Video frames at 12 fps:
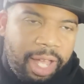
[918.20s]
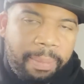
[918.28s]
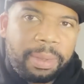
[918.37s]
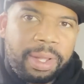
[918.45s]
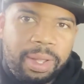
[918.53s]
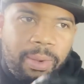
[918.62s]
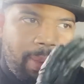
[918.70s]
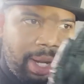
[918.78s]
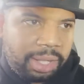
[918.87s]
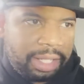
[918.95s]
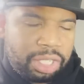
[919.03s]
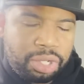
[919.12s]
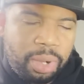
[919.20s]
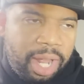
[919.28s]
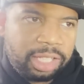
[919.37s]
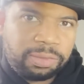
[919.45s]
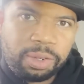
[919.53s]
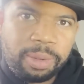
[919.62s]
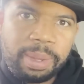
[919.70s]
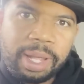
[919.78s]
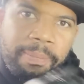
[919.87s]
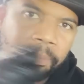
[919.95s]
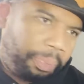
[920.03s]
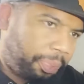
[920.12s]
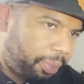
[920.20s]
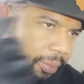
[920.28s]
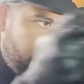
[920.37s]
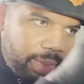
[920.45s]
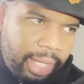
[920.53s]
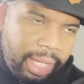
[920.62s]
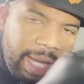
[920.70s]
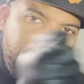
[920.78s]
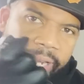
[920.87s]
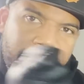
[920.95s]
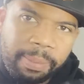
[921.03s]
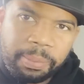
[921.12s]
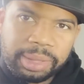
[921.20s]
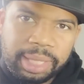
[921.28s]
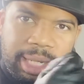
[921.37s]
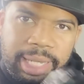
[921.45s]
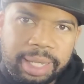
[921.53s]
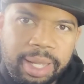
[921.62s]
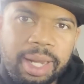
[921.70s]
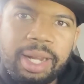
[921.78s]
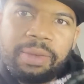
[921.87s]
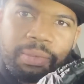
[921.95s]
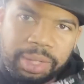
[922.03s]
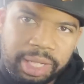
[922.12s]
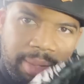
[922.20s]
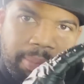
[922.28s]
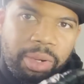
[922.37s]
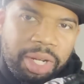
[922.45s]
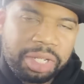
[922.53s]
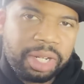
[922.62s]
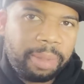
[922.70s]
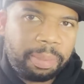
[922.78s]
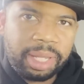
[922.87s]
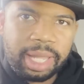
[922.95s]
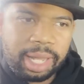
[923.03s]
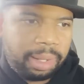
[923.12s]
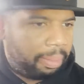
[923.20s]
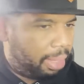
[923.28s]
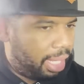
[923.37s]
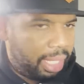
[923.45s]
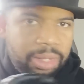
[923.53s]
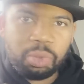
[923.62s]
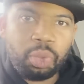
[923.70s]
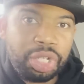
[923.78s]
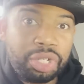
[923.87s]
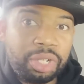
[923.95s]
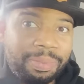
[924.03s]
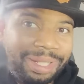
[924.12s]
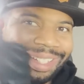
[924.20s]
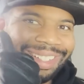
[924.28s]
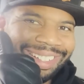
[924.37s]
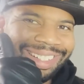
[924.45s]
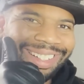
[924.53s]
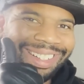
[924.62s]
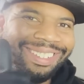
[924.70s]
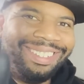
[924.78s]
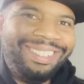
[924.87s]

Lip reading: up while this dries for a bit, heat it up with the heat gun, and if we need to brush it up again, and we should be good to go.